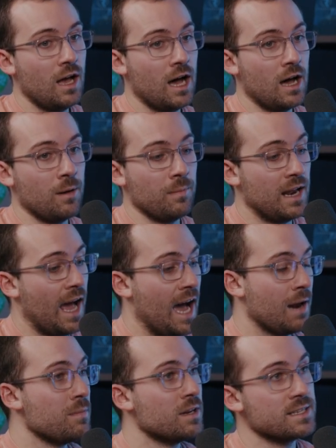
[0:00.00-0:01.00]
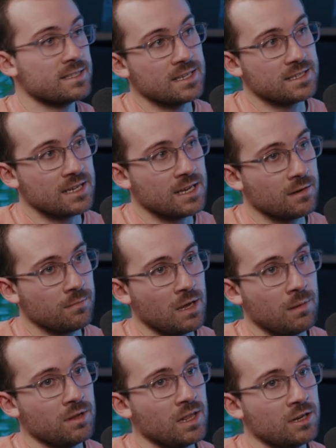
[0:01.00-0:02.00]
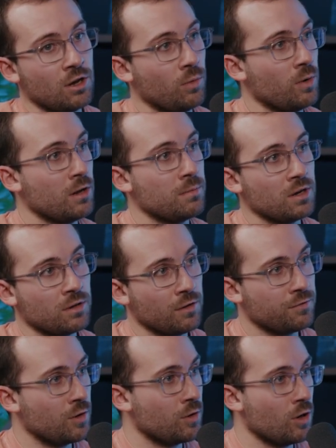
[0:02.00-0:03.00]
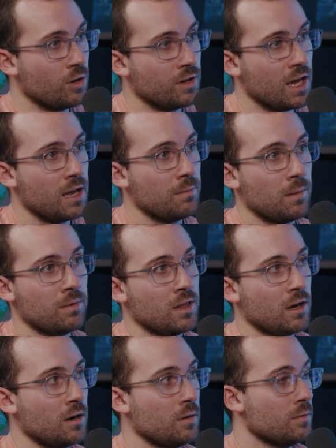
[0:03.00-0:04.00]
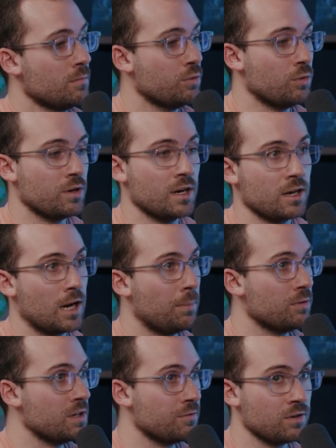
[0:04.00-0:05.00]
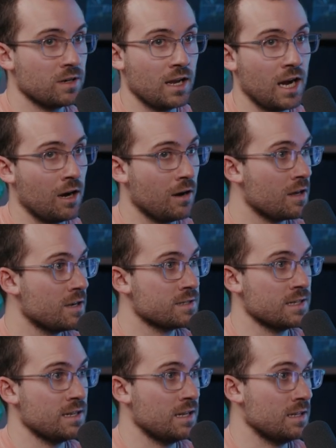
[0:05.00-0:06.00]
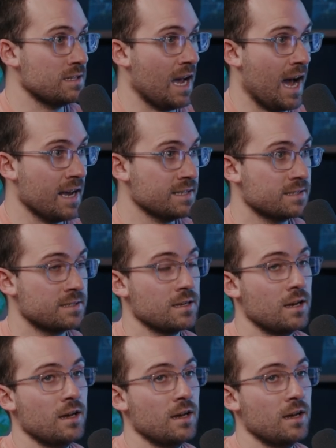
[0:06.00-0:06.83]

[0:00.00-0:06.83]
an admin assistant, maybe they don't want to be on the phone all day. Maybe they're pulled in a couple different areas and tasks.